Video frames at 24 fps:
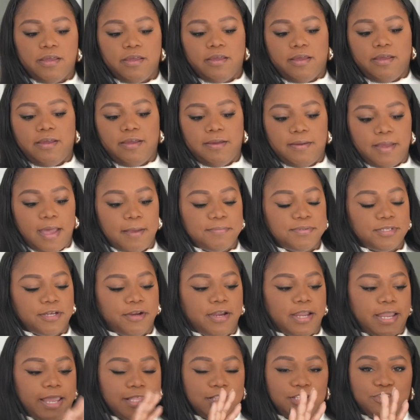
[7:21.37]
I
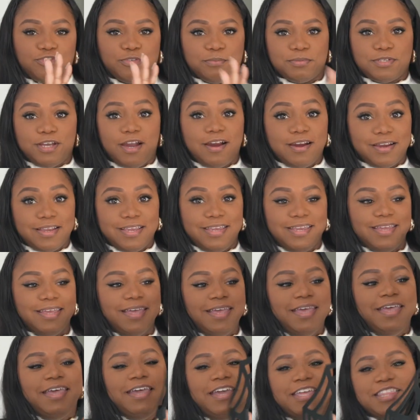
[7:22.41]
got these from Target,
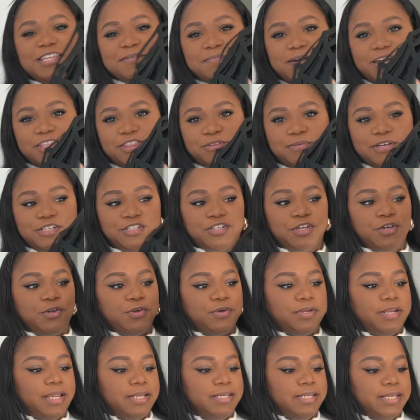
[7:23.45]
and they're by Threshold,
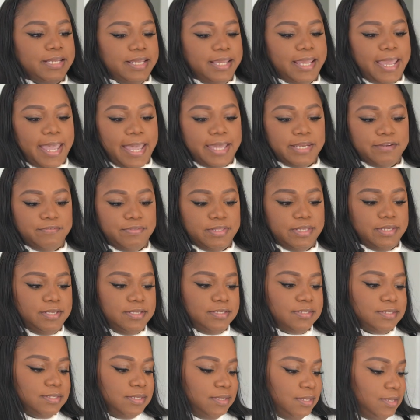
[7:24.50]
and I did get 8 of
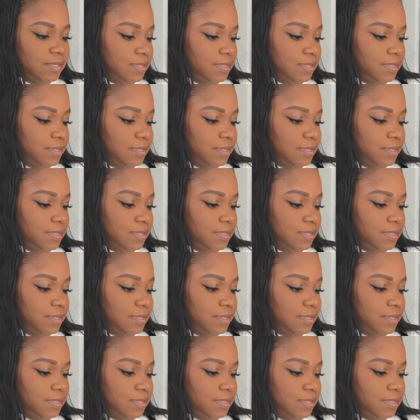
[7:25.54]
these.